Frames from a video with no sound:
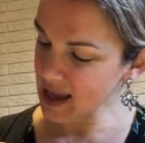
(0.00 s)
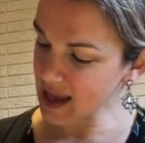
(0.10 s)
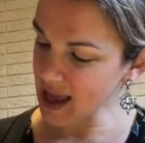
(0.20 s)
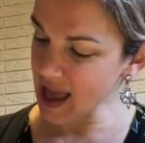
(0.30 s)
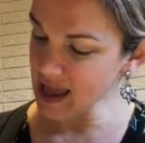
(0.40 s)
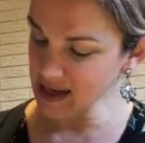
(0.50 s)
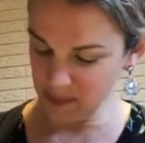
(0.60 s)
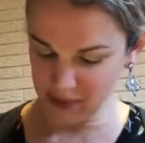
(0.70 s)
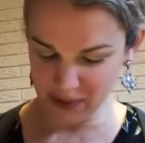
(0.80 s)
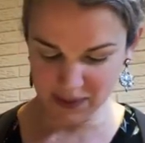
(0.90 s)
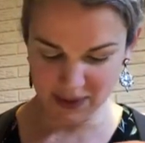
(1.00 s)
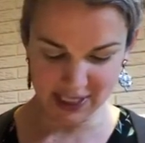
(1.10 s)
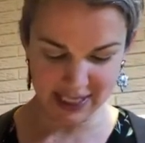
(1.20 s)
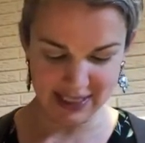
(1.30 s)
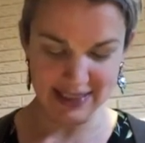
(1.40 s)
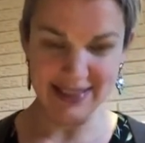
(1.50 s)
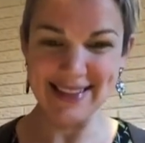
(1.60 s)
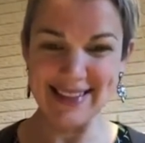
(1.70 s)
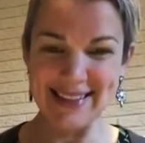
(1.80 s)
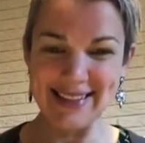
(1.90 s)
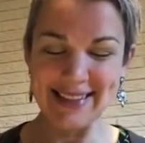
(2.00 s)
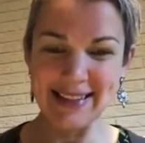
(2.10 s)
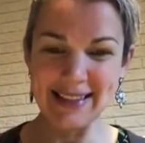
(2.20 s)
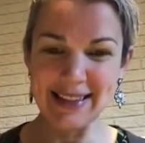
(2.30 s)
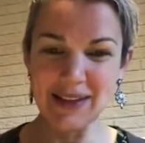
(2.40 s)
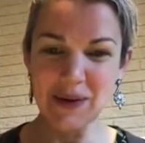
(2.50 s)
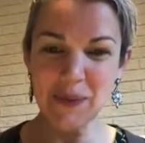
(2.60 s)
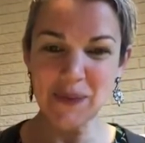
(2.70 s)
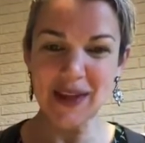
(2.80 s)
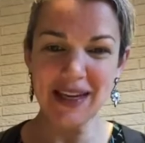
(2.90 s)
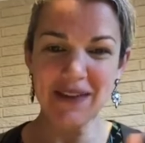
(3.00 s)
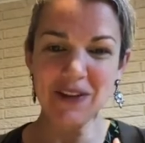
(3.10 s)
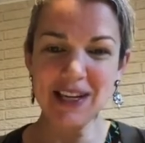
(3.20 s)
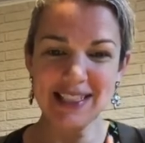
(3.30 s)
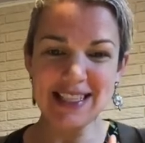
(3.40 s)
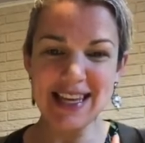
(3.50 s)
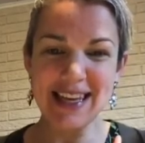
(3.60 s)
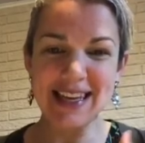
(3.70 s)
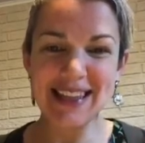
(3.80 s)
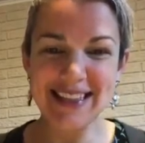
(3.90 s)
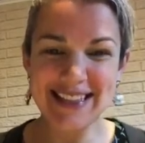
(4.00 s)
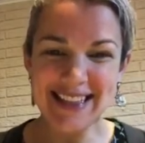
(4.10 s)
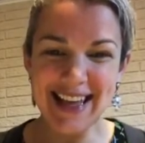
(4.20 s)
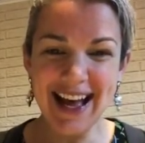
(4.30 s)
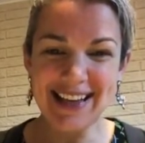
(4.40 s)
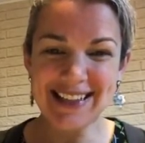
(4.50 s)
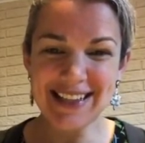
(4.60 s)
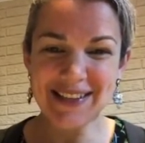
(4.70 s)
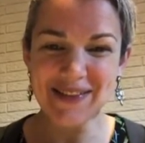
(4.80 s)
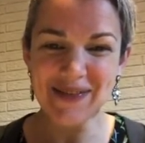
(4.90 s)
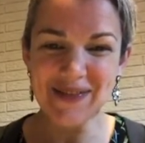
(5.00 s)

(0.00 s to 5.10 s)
and blue jeans. Oh, and I forgot to say the sky too.